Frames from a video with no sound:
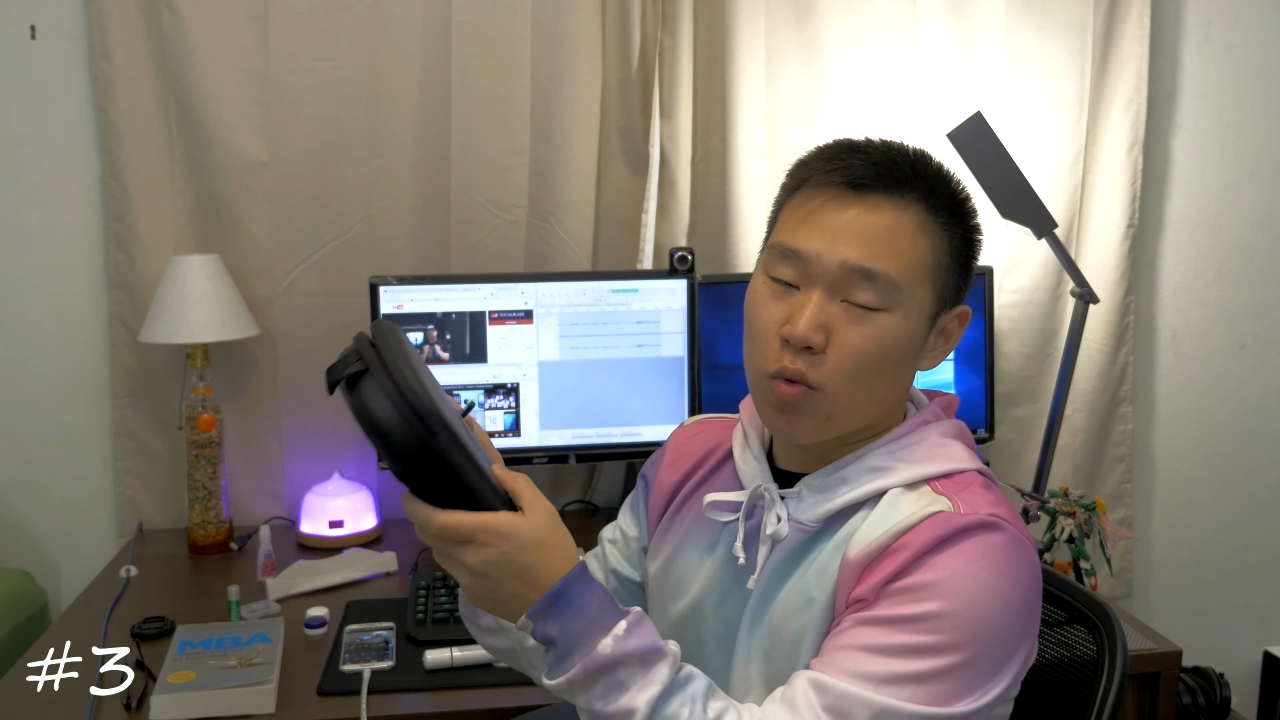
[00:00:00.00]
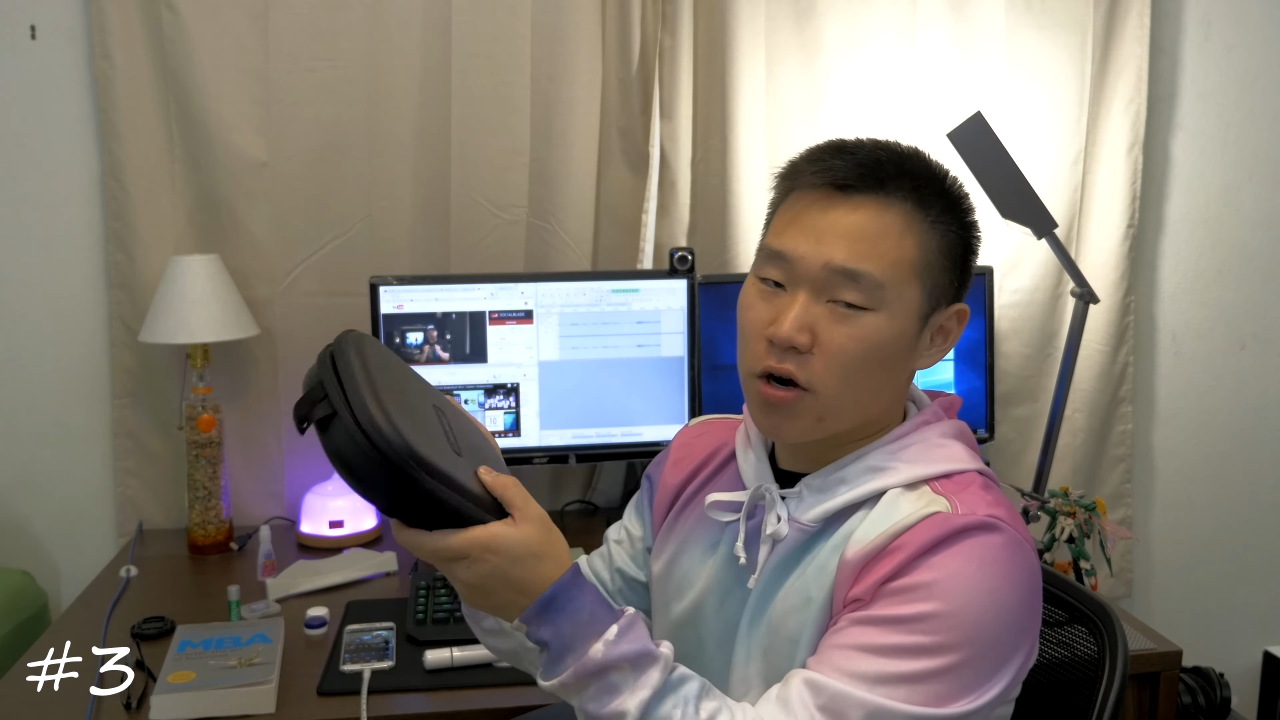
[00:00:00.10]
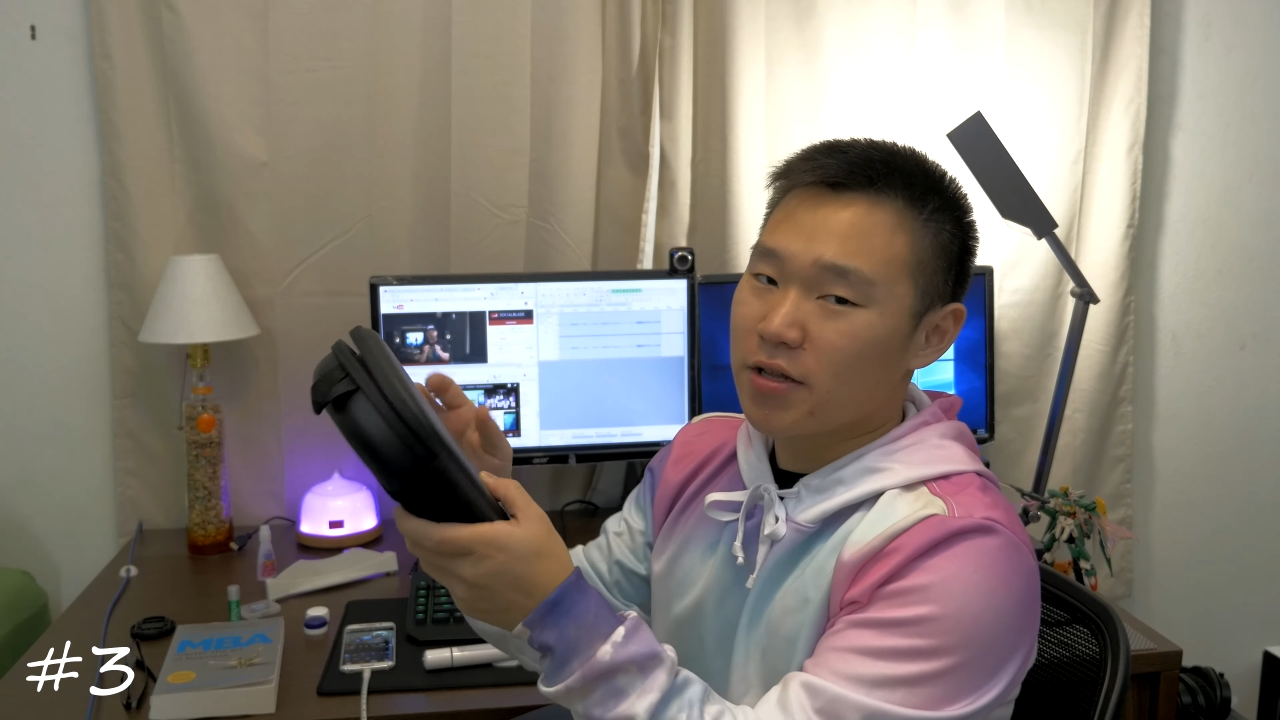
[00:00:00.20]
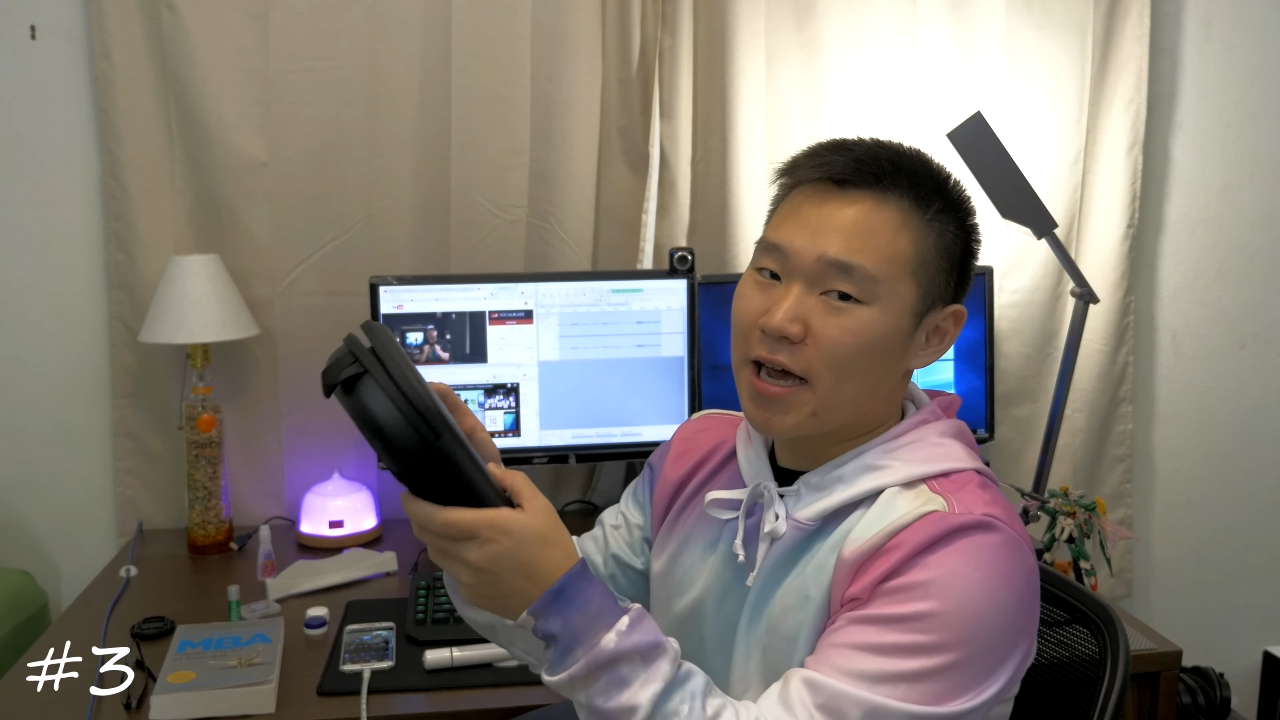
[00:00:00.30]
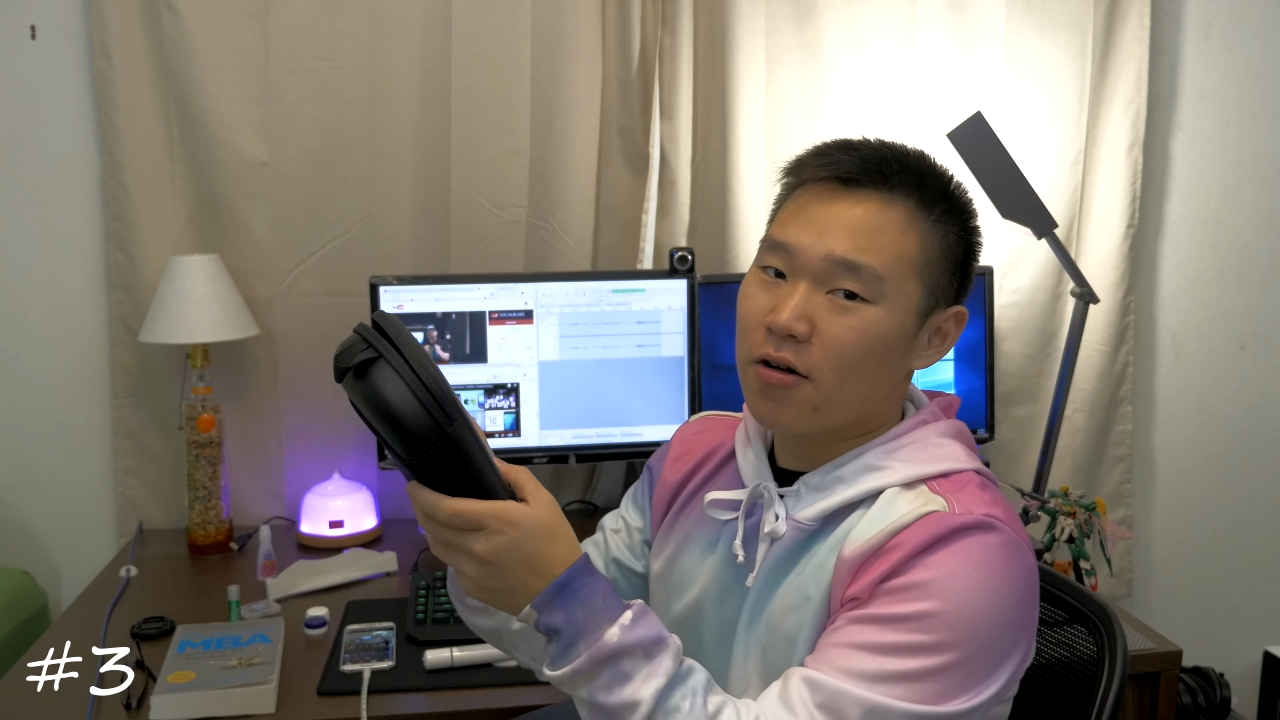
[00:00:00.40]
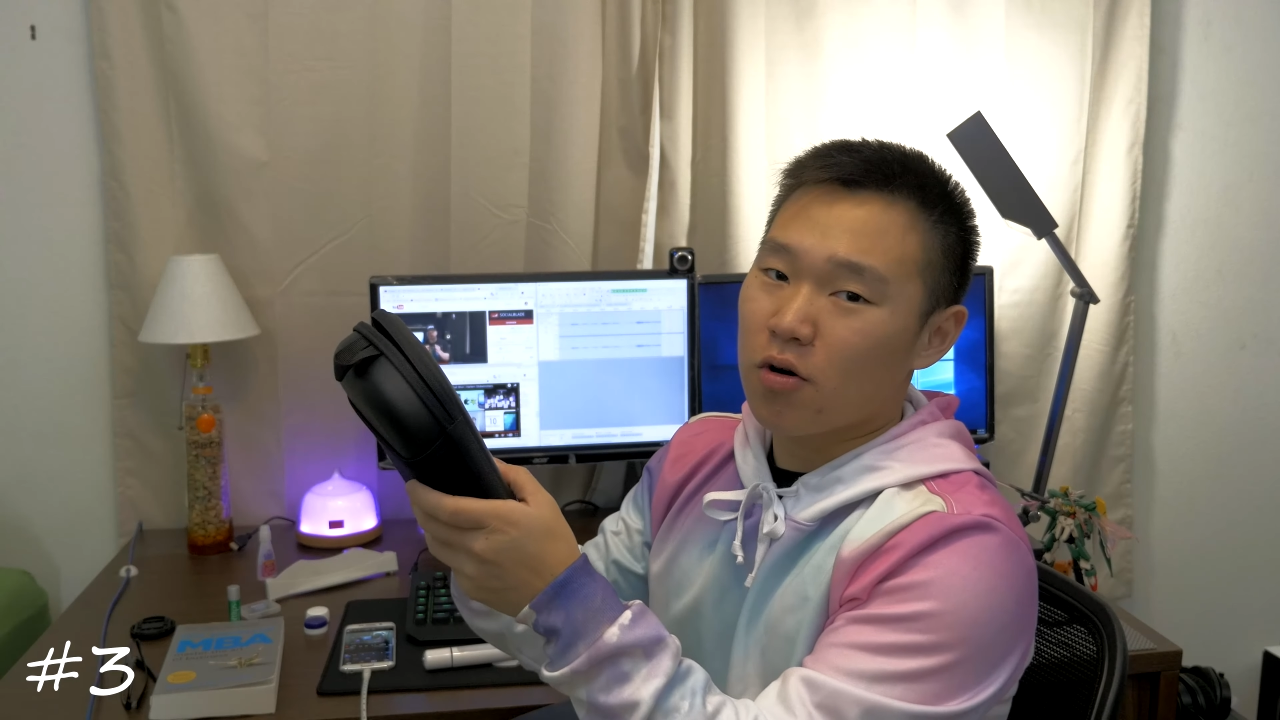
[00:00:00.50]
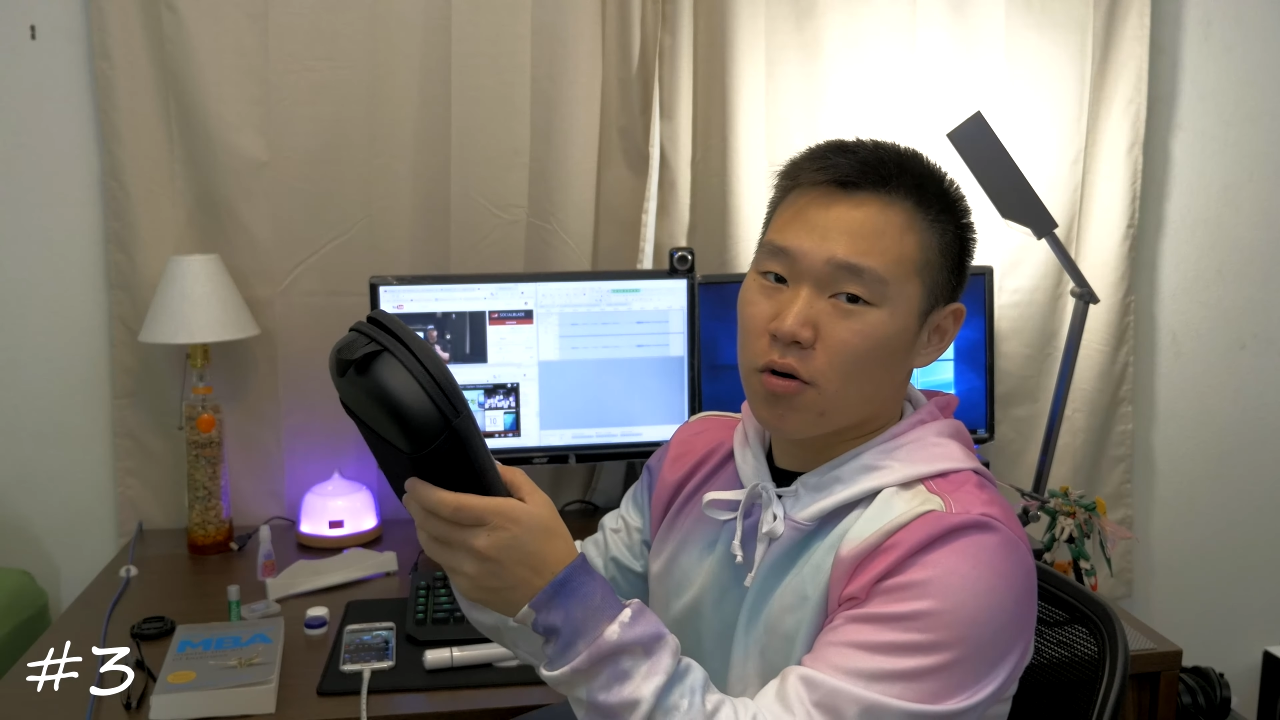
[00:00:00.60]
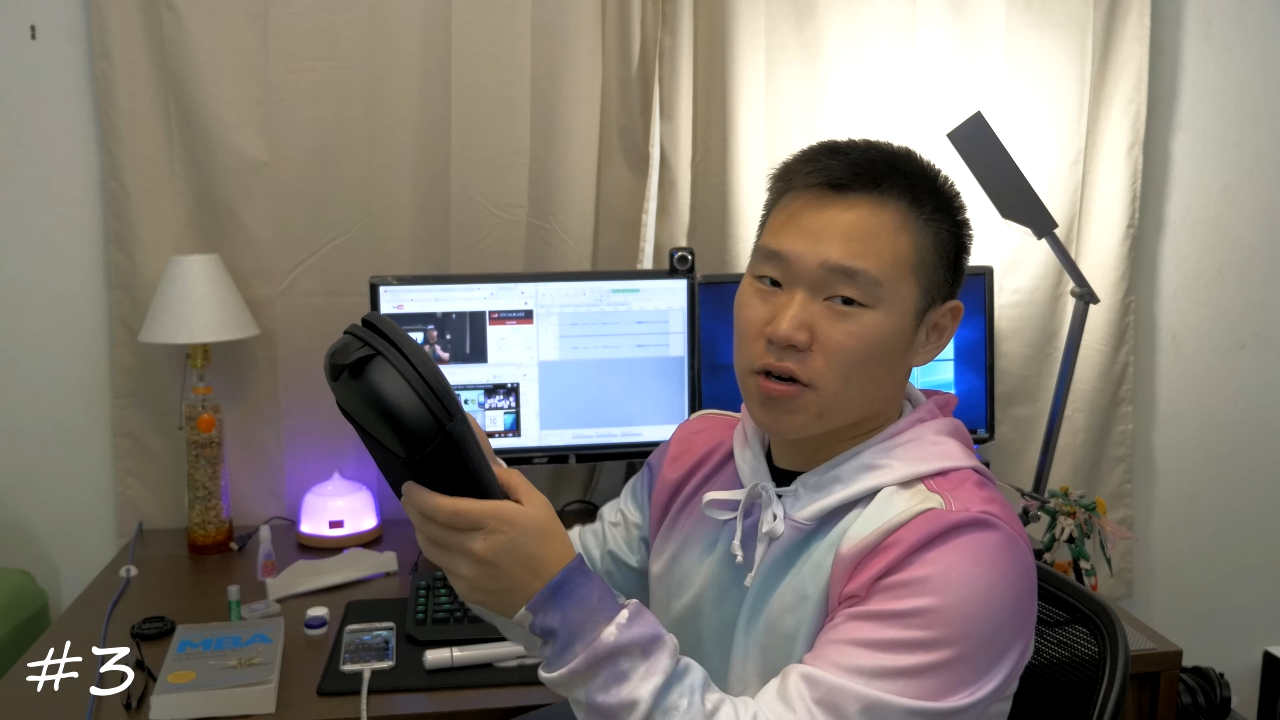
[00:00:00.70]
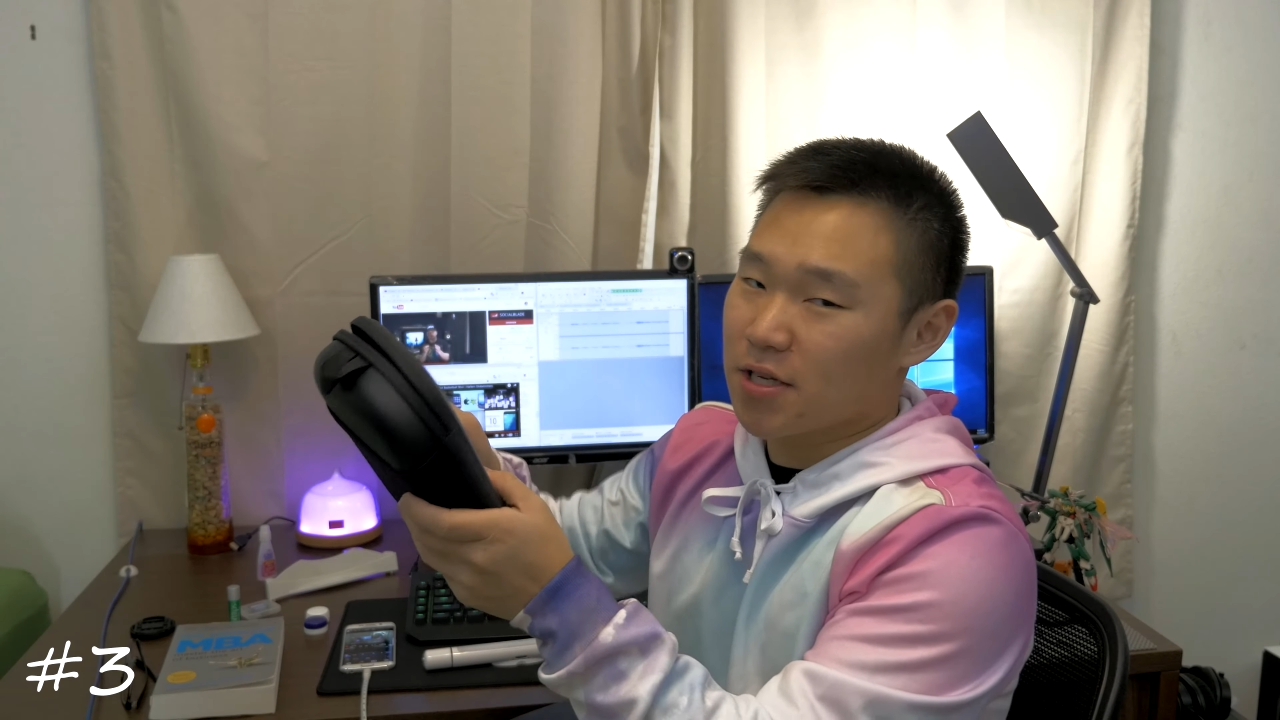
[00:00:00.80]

world out or